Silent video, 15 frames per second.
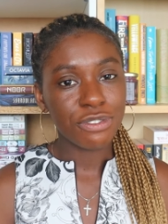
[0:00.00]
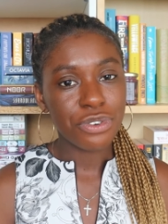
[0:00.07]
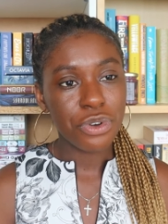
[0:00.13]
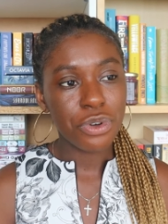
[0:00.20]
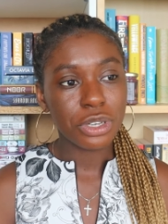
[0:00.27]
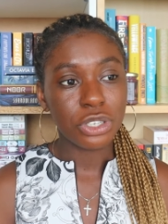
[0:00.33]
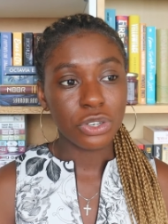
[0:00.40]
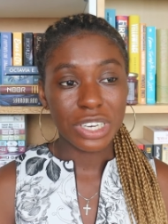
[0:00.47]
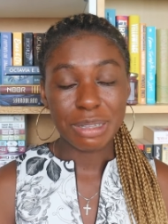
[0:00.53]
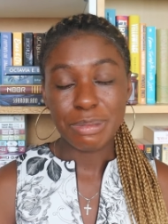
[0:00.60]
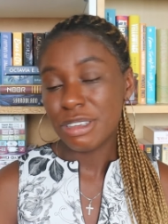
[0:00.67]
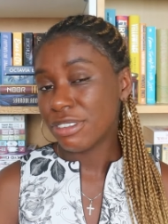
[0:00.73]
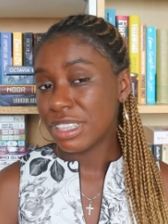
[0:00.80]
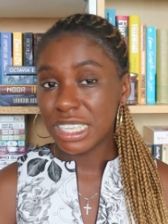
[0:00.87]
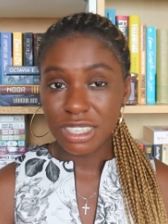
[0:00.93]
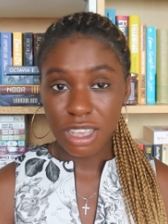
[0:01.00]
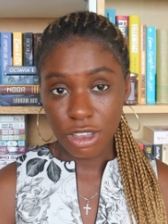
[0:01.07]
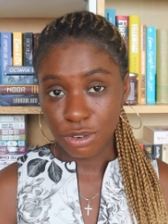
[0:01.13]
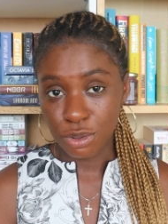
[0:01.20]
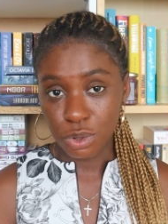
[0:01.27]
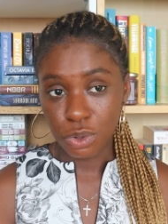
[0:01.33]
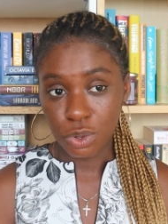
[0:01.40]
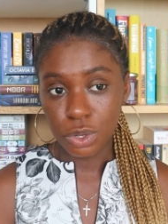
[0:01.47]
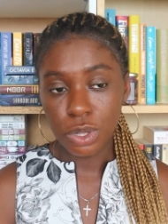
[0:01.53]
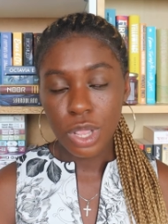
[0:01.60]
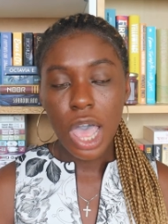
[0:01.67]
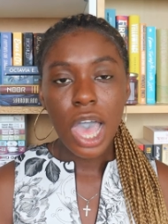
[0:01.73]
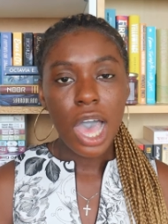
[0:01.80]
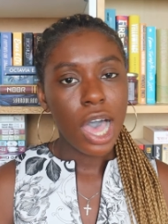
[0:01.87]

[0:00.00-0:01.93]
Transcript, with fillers: for joining me for this unhaul